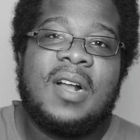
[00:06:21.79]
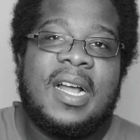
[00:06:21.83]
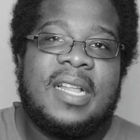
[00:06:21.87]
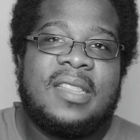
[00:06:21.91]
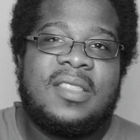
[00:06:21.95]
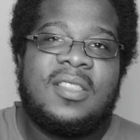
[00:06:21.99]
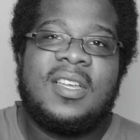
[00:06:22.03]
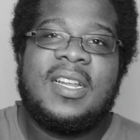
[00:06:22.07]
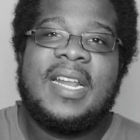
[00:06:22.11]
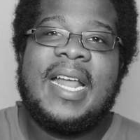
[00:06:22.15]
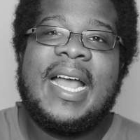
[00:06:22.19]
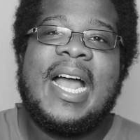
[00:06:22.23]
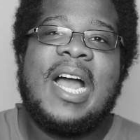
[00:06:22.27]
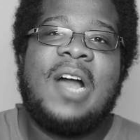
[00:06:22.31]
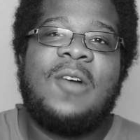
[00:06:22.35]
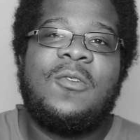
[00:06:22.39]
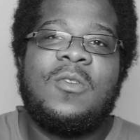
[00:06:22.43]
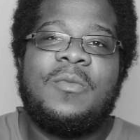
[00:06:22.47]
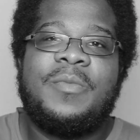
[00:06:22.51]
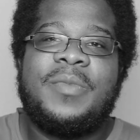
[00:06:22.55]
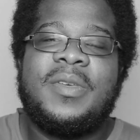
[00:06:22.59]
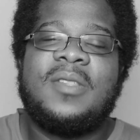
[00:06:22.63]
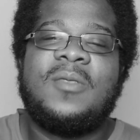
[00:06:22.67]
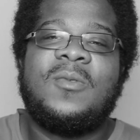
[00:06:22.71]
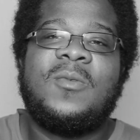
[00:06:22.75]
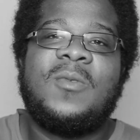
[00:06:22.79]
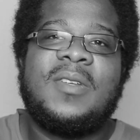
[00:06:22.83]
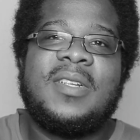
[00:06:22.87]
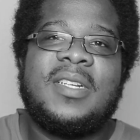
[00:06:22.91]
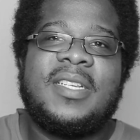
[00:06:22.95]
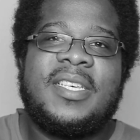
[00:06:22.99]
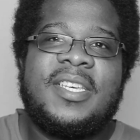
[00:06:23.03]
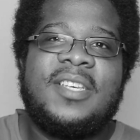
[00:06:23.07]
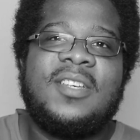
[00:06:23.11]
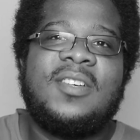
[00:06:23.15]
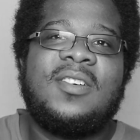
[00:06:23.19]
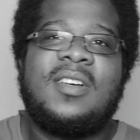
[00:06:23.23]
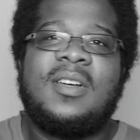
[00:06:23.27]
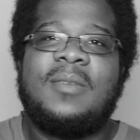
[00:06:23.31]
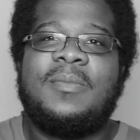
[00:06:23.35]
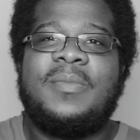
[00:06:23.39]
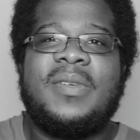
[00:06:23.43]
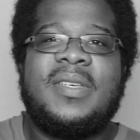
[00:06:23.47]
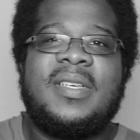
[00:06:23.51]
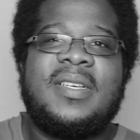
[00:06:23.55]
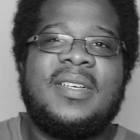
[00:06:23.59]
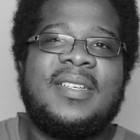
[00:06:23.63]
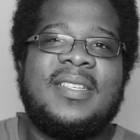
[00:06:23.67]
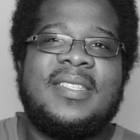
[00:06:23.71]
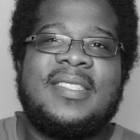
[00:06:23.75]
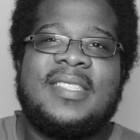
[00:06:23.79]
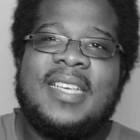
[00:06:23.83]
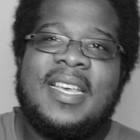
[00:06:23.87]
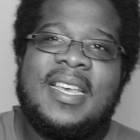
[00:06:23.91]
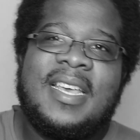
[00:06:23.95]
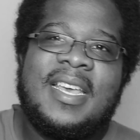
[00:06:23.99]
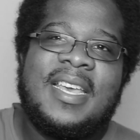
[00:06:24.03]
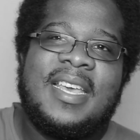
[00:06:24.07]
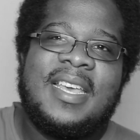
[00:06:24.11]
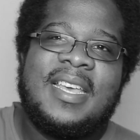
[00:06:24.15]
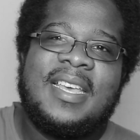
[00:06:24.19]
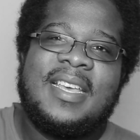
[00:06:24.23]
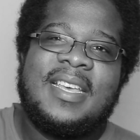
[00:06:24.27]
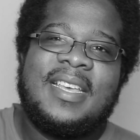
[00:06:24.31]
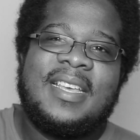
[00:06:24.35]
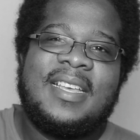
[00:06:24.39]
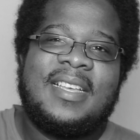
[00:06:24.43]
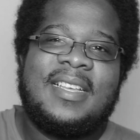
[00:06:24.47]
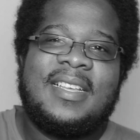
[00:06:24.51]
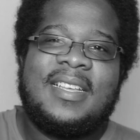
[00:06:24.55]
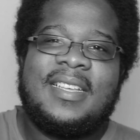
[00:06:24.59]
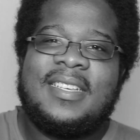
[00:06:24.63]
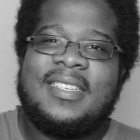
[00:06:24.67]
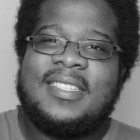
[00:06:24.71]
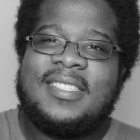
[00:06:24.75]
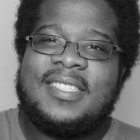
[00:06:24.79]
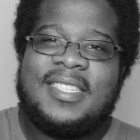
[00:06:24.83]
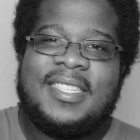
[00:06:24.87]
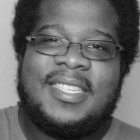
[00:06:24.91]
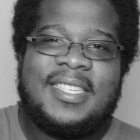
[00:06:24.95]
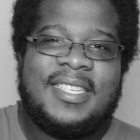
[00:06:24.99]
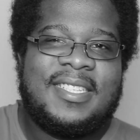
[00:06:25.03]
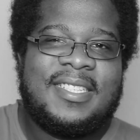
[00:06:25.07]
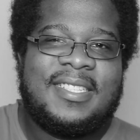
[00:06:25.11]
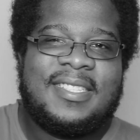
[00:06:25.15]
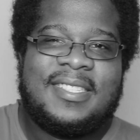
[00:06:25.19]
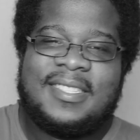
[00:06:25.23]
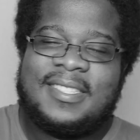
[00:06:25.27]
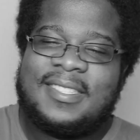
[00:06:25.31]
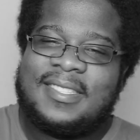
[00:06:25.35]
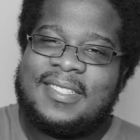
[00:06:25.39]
I thought Hal would be the one to kill her because he